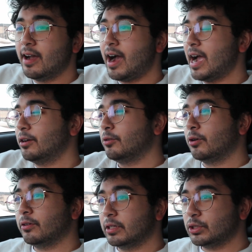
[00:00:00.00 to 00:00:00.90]
I don't go
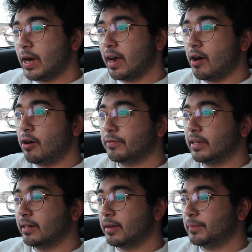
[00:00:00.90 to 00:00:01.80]
to the track
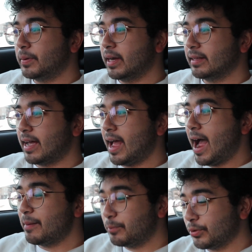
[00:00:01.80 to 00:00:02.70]
often, but
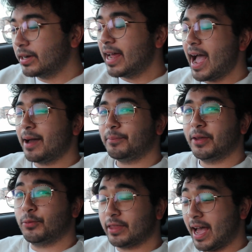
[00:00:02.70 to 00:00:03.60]
I'm pretty happy
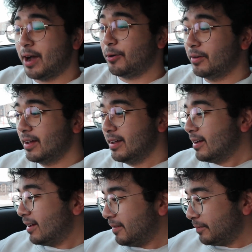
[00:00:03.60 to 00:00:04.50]
with how
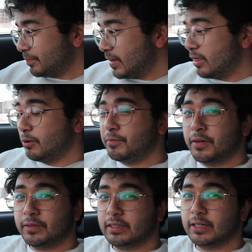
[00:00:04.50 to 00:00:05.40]
the
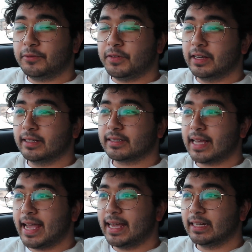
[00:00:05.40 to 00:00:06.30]
350Z feels,
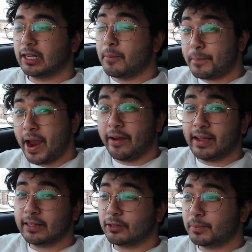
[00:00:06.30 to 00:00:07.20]
and comparing
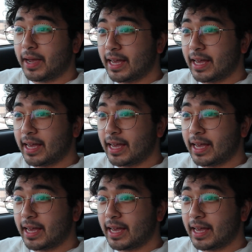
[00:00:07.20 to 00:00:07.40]
it to my